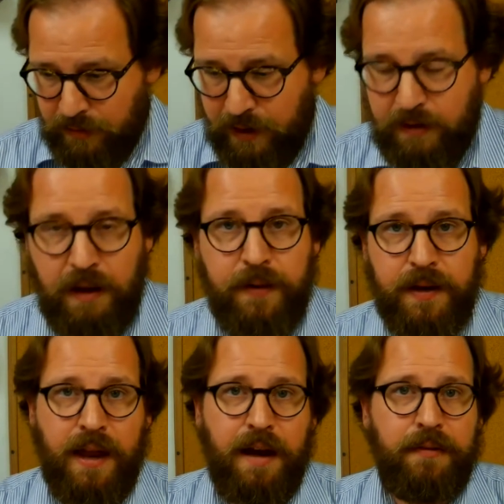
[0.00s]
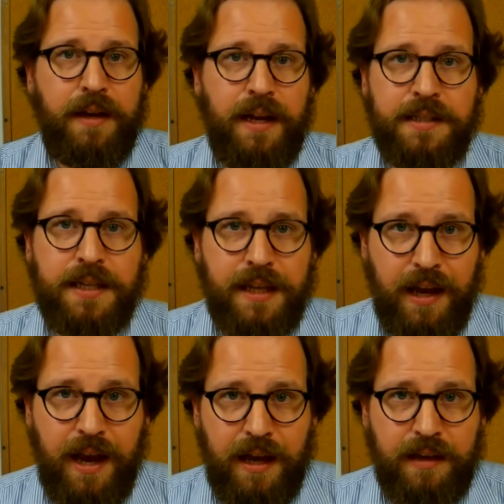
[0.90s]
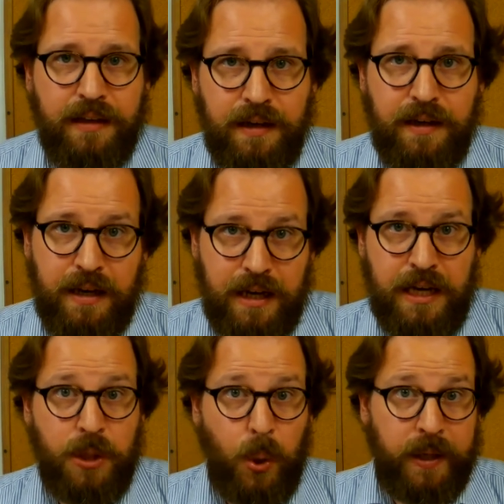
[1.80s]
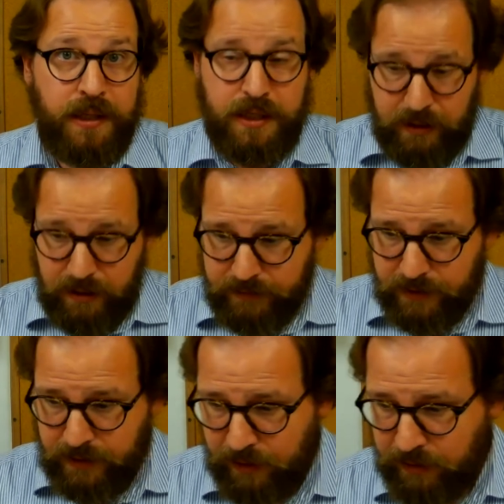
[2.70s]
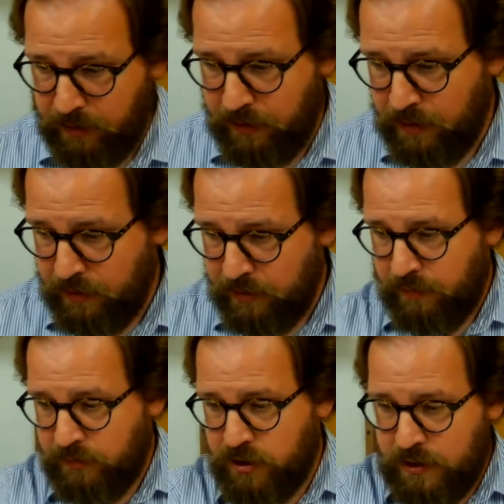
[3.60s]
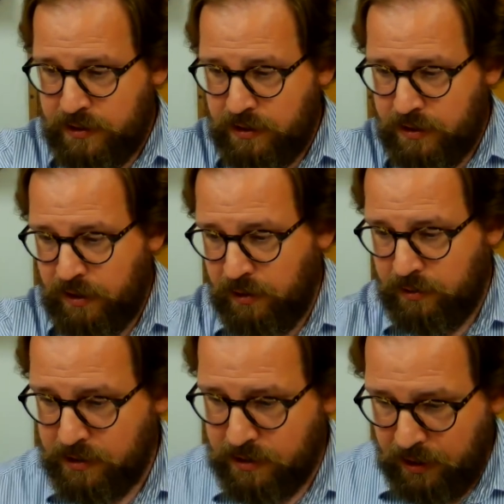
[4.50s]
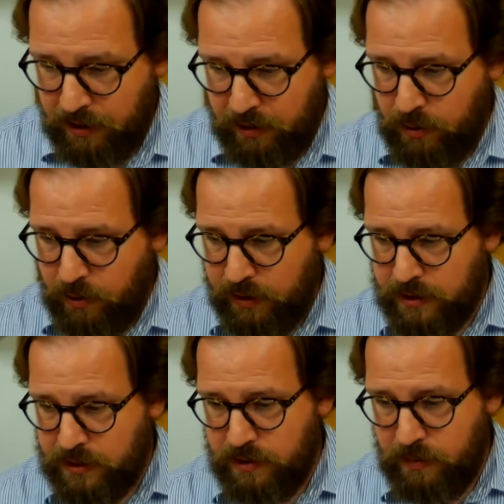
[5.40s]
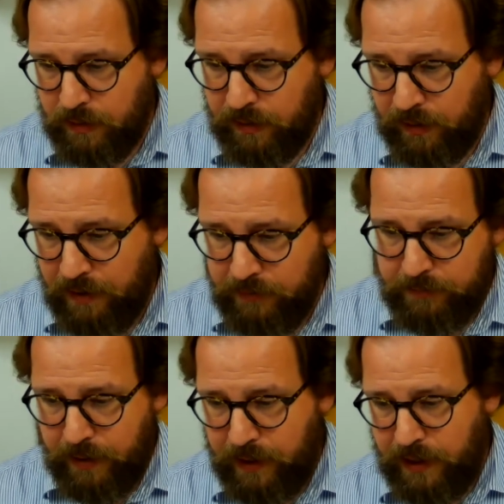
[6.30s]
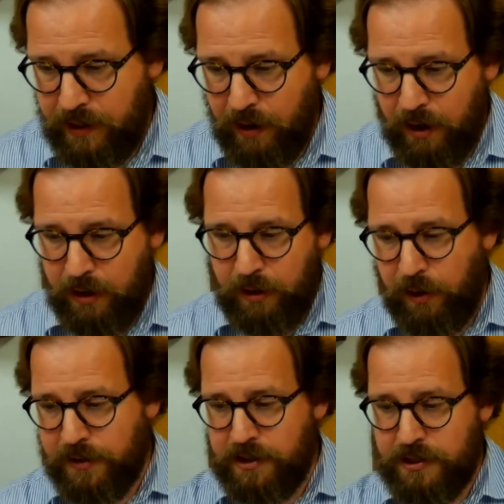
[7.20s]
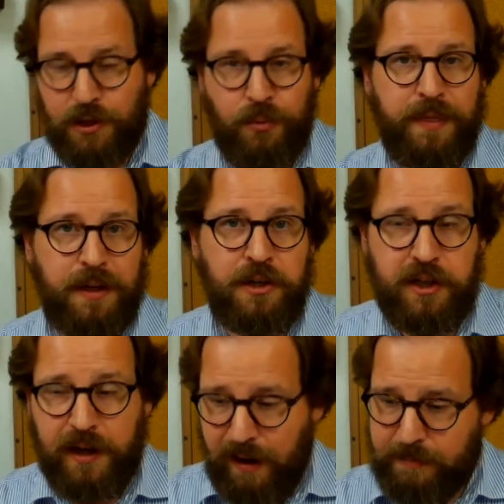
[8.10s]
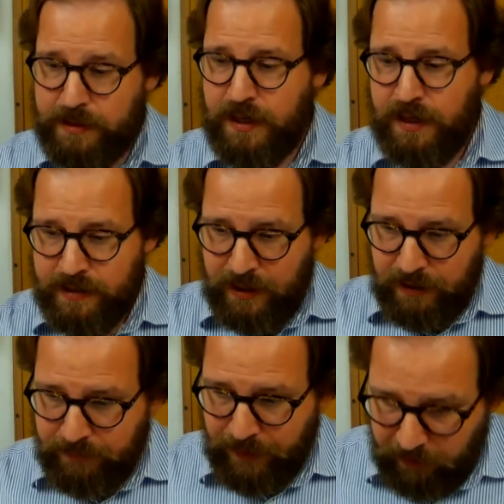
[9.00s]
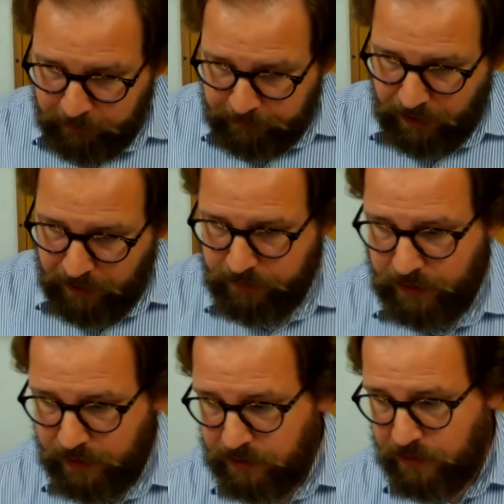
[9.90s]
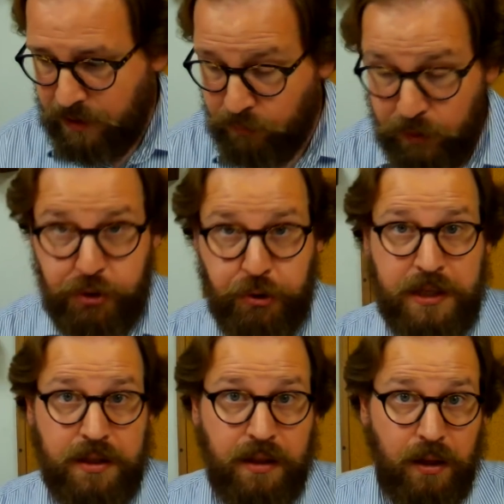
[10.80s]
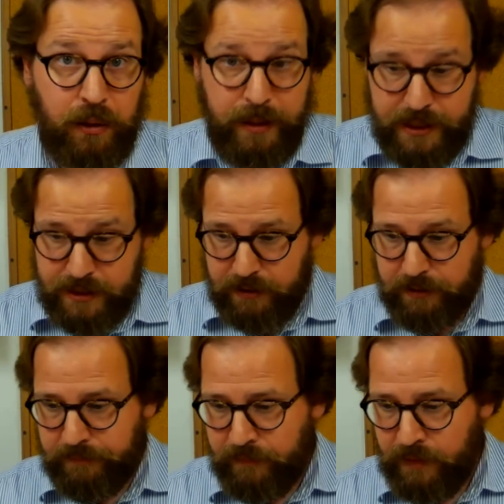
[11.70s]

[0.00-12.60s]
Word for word: Right? If he never eats again, he's going to starve to death. Just as those uh, who are consumed with the love of money aren't called to just quit their jobs, take a vow of poverty, and retreat to the cloister.